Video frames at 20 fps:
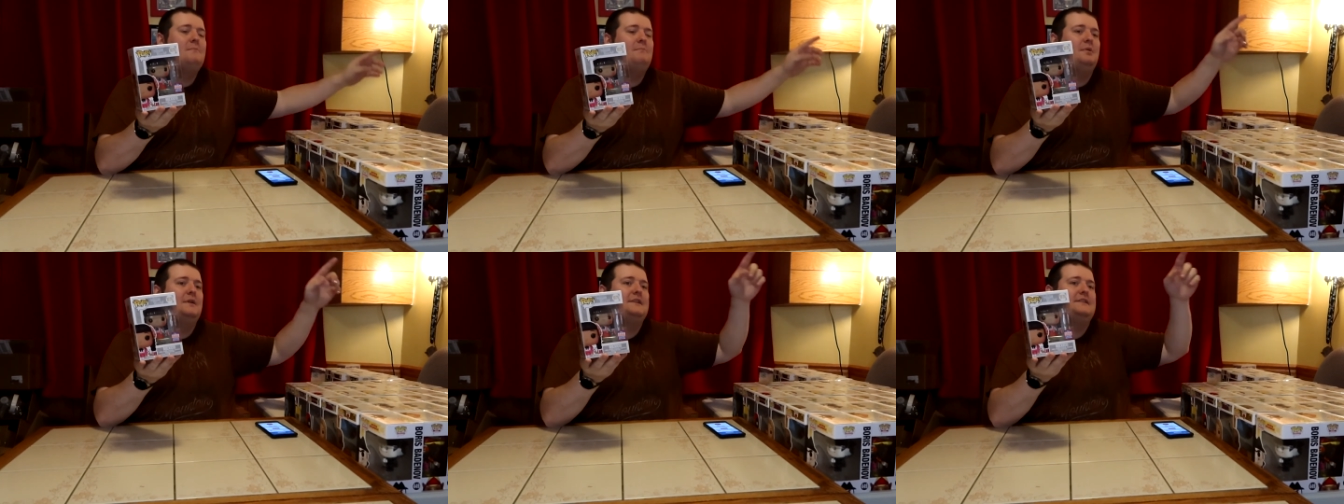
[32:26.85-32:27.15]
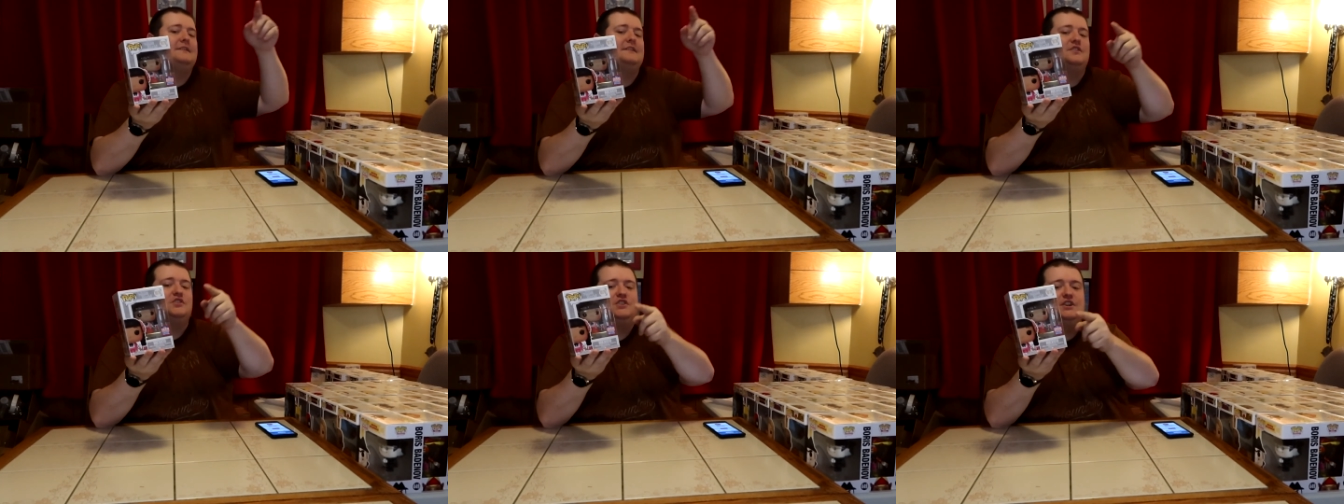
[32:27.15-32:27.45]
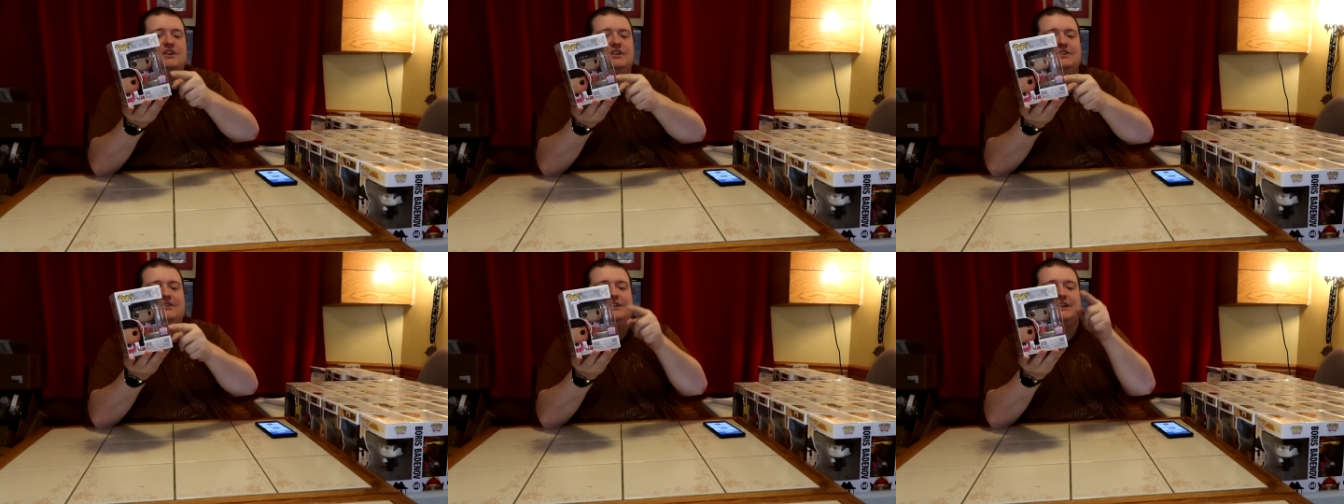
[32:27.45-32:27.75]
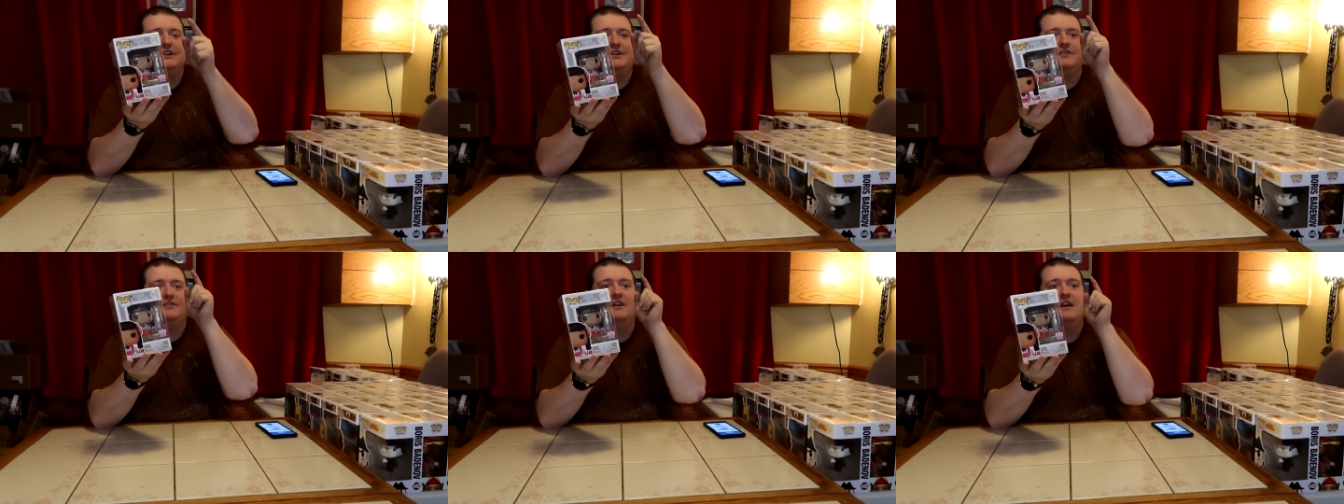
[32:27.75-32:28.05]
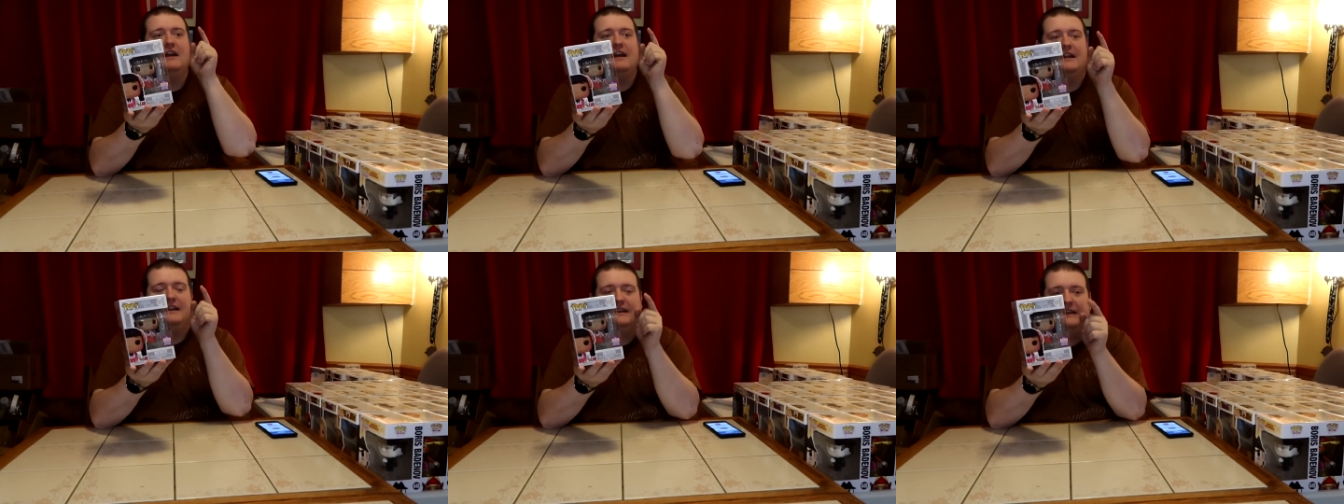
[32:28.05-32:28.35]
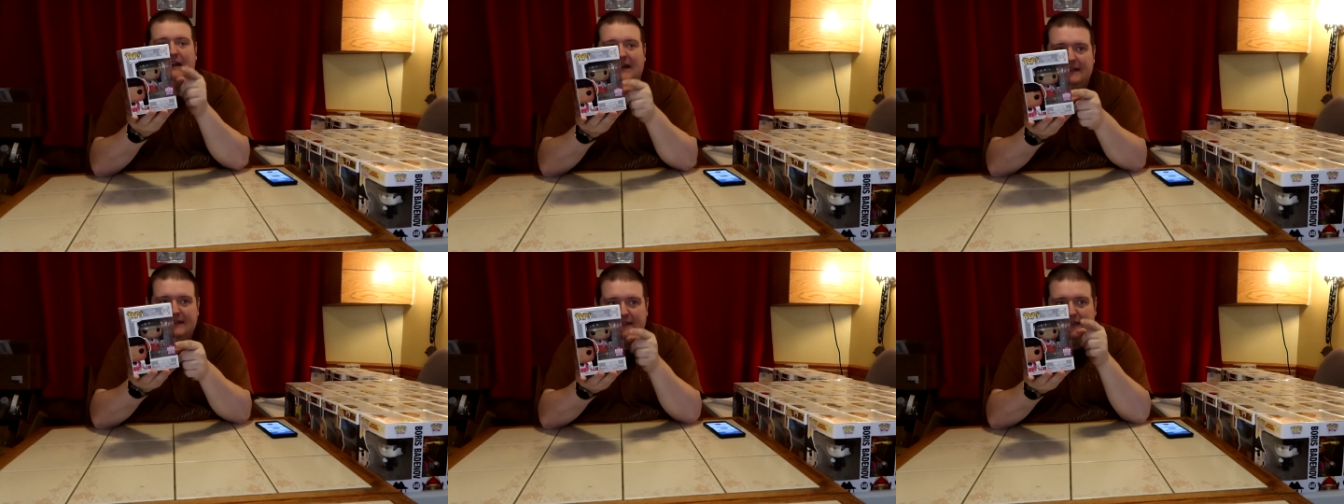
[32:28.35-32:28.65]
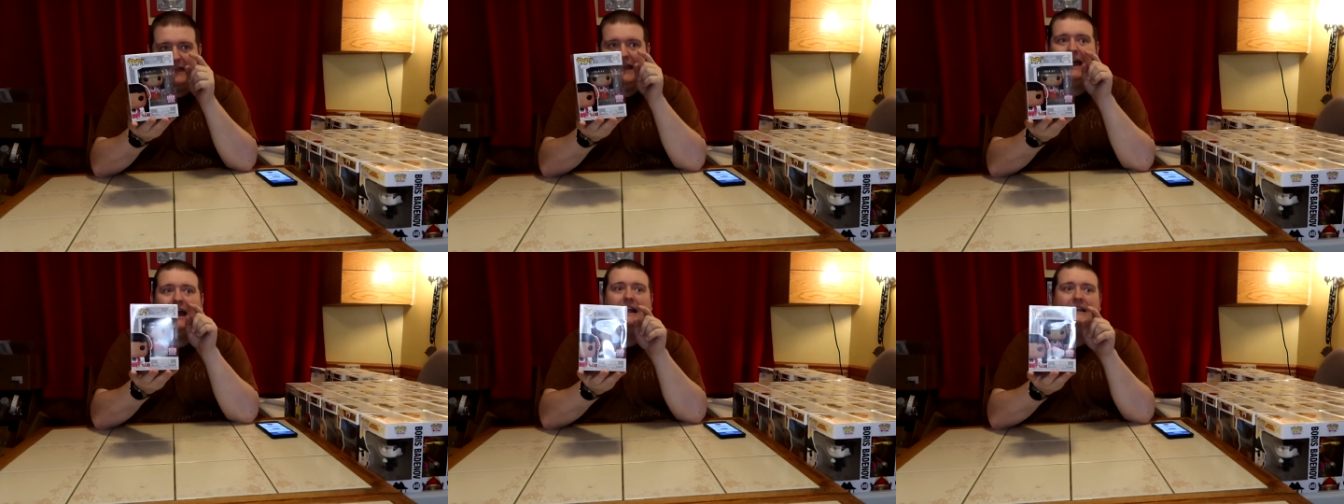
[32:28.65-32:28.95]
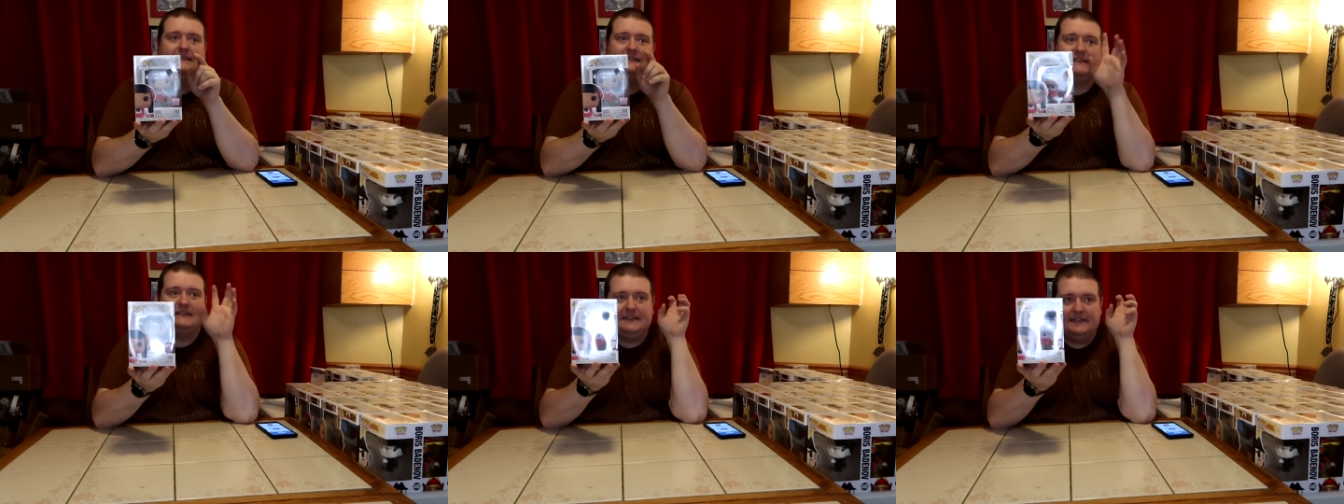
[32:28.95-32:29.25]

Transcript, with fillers: but it's the shared sticker, not the con